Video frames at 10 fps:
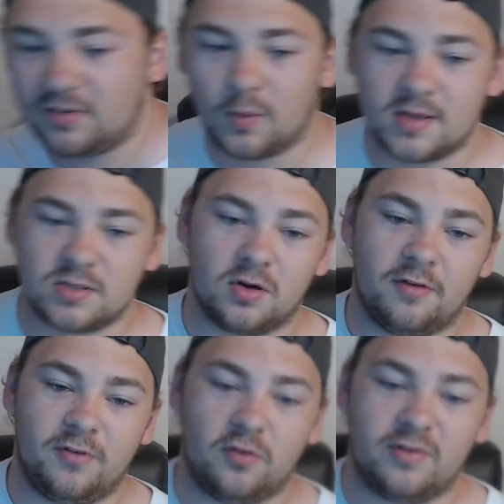razor
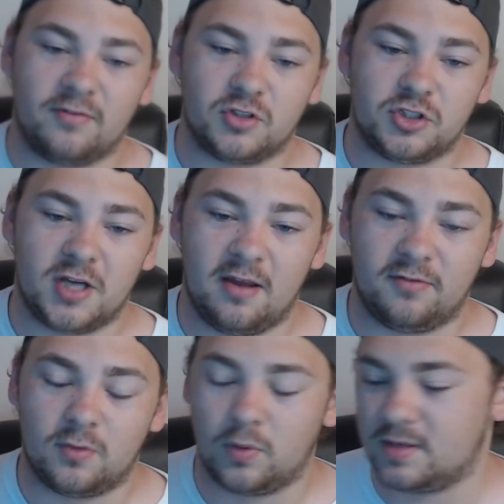if you've never
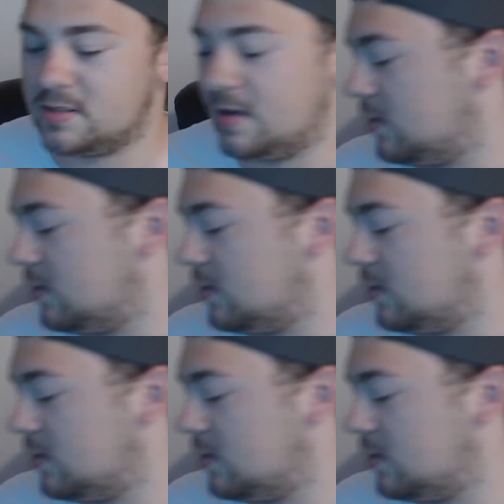shaved with a safety